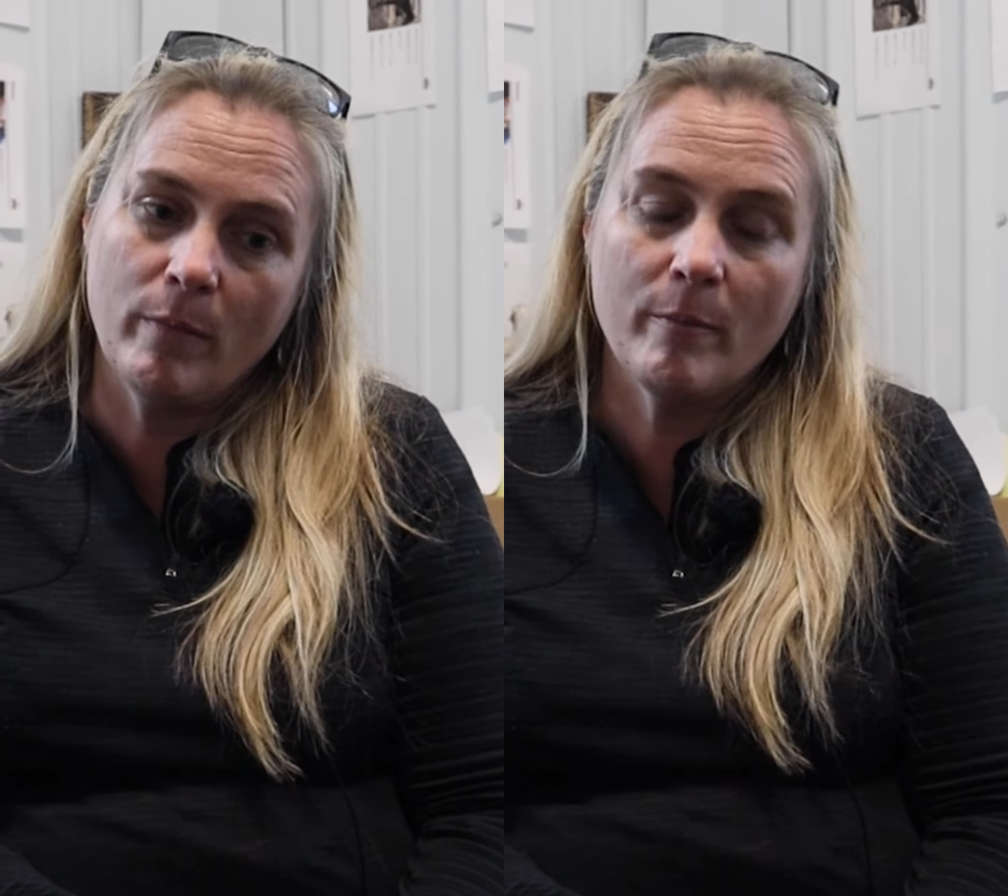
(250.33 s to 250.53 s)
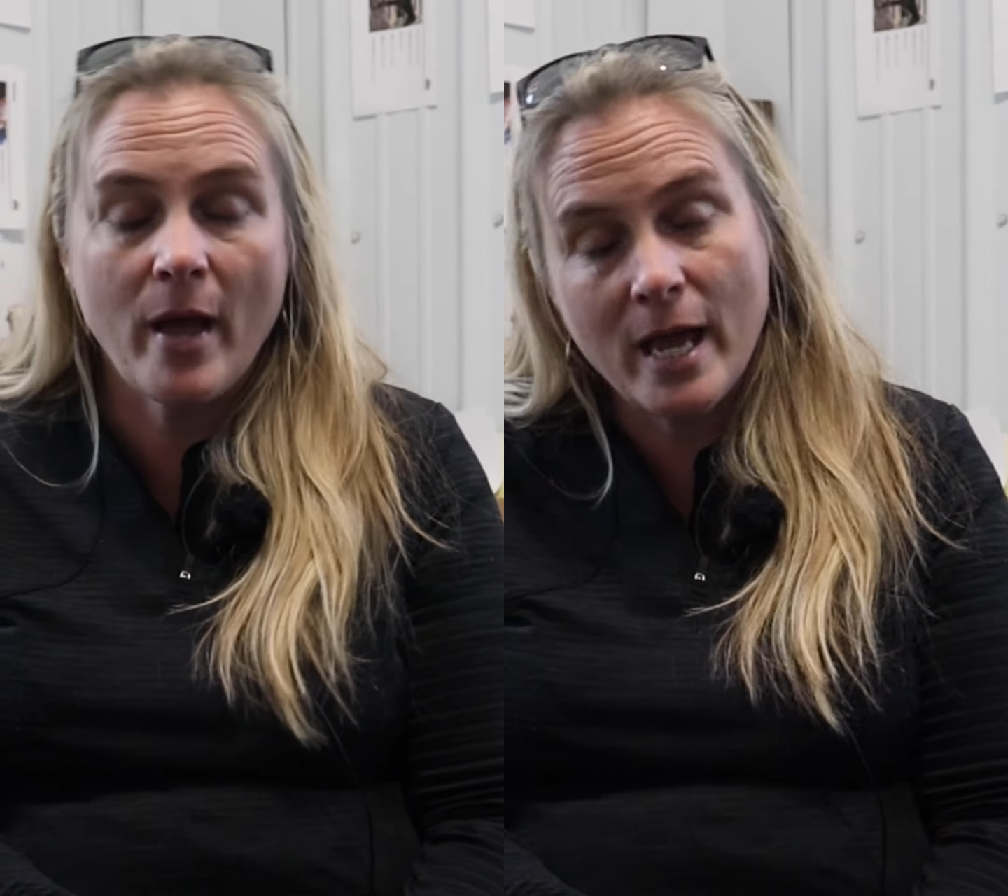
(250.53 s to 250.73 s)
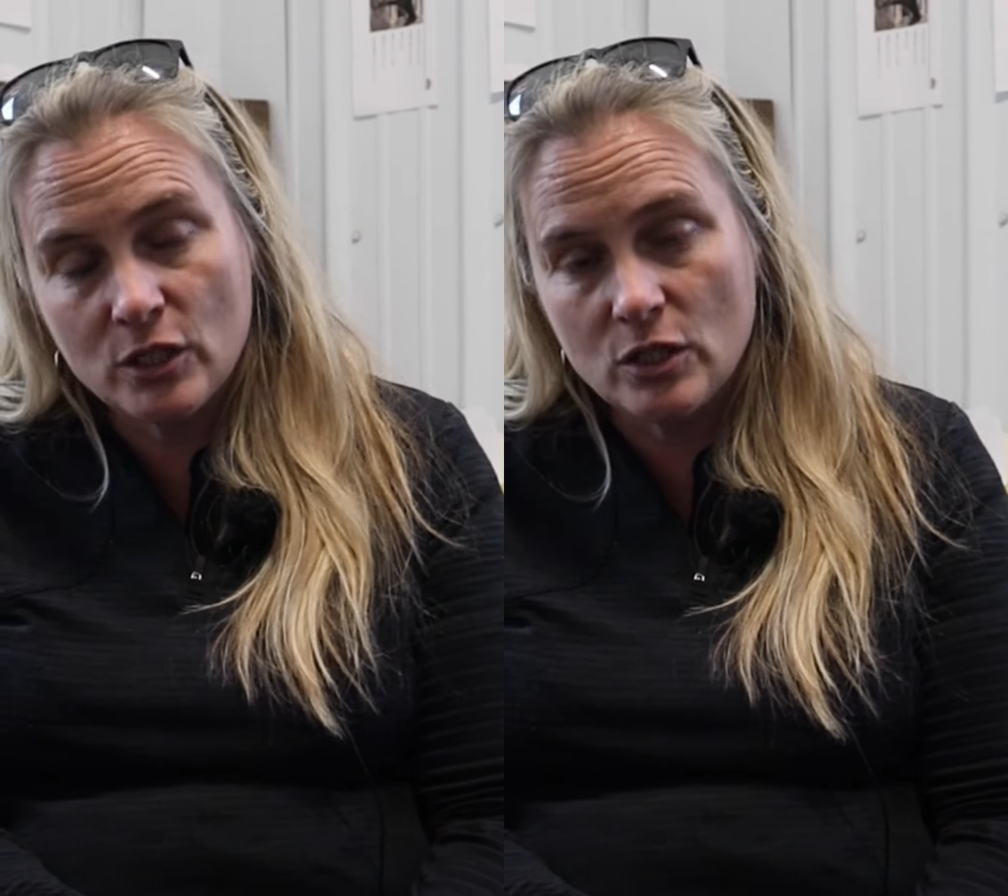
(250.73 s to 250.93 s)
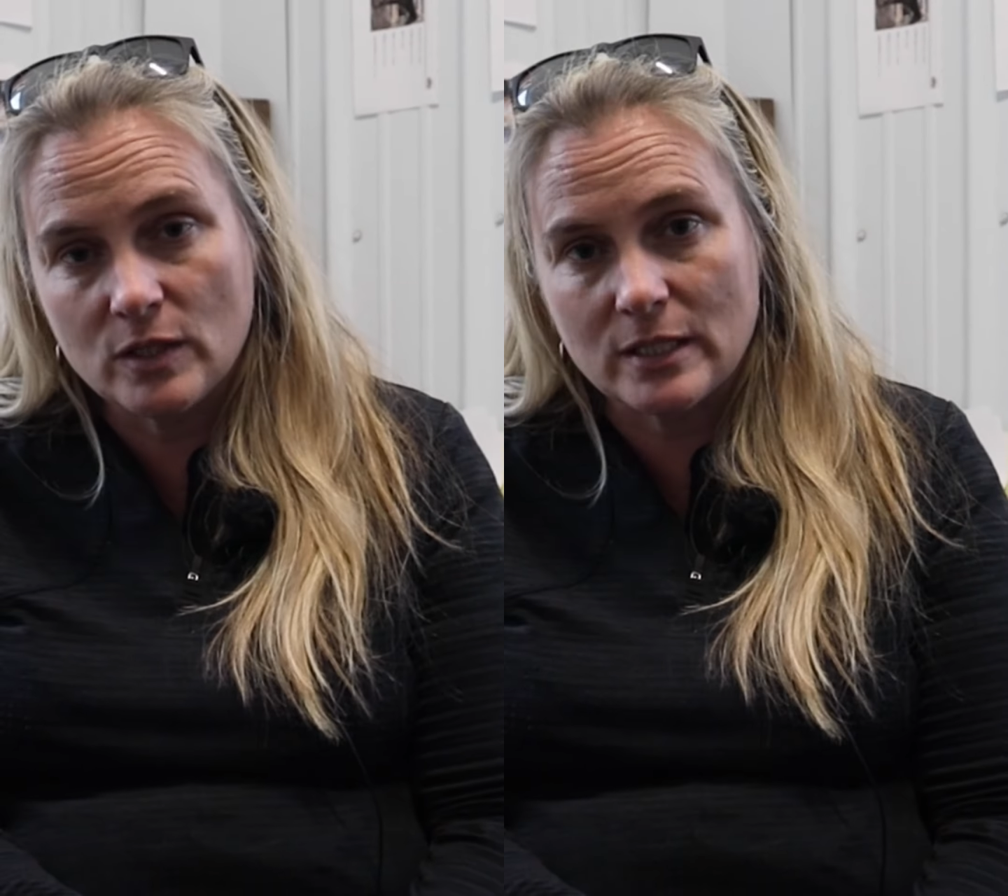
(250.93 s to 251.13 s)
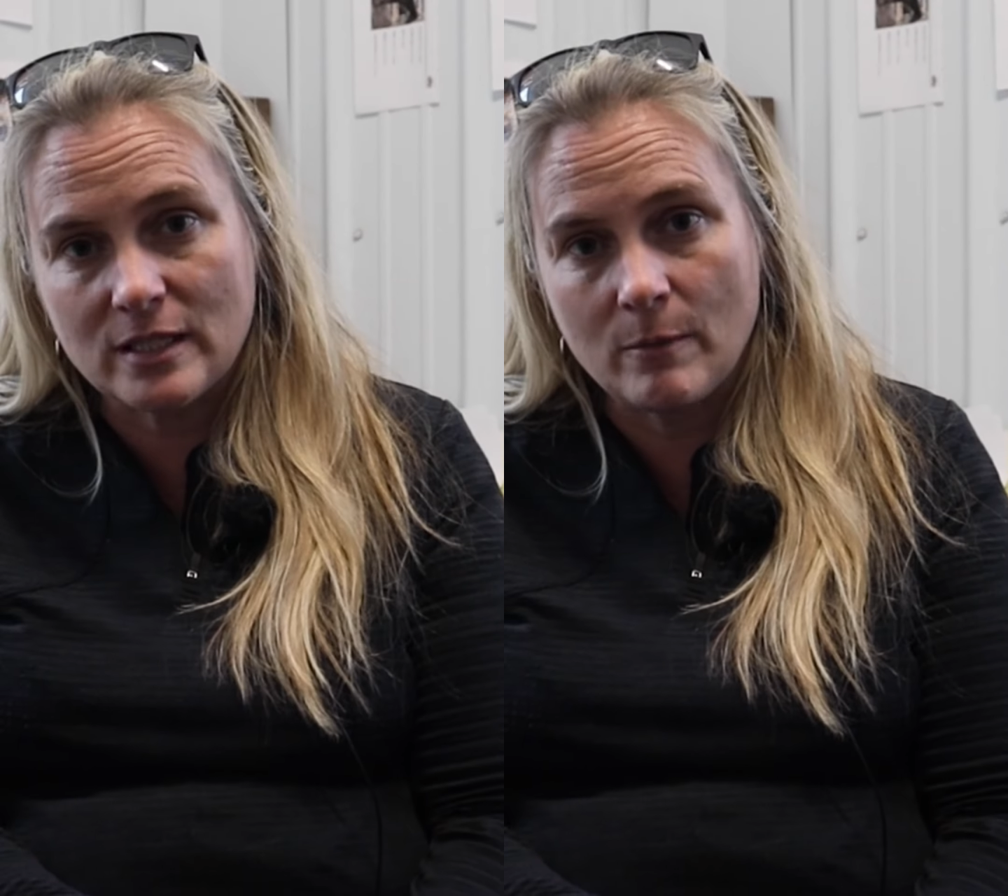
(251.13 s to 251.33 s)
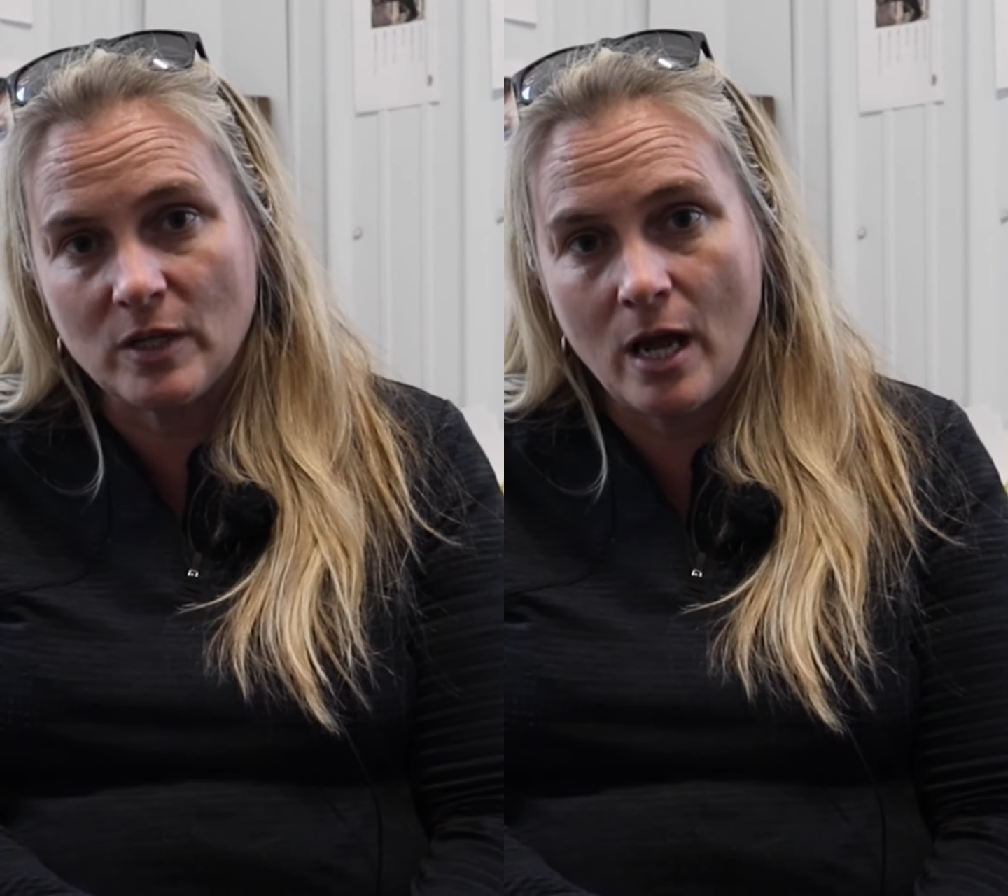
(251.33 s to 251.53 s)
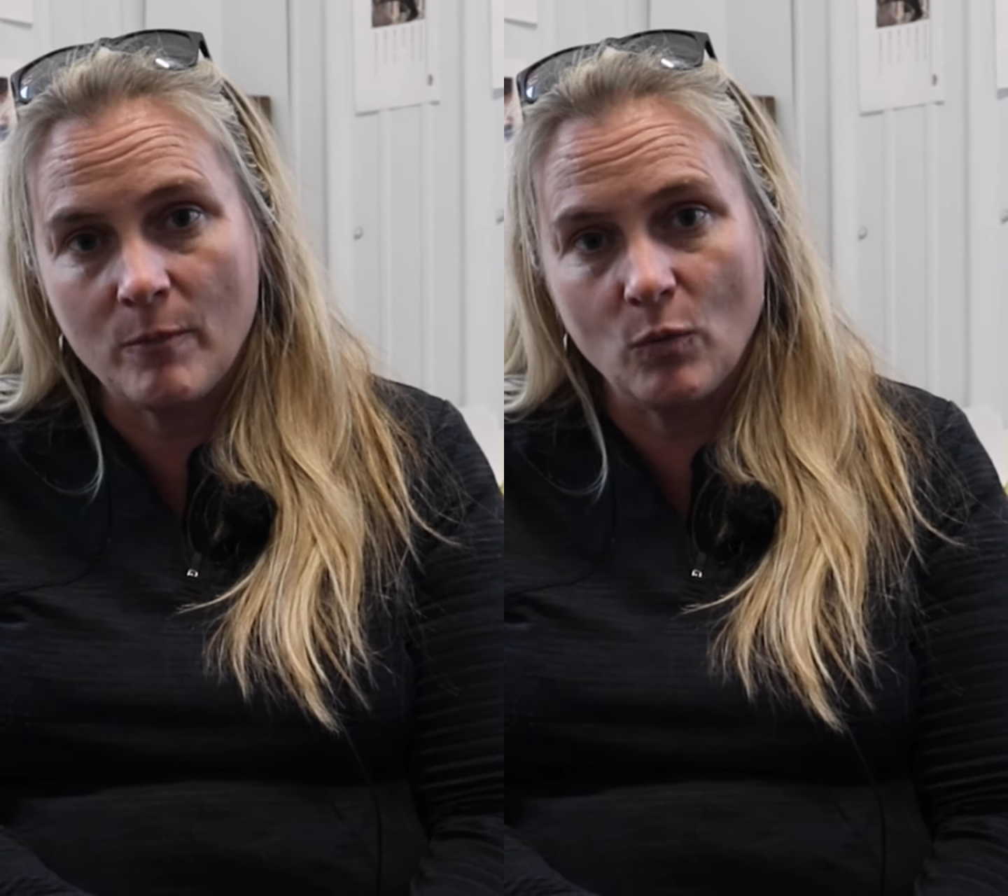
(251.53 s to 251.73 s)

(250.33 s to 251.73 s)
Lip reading: but bad news at the same time.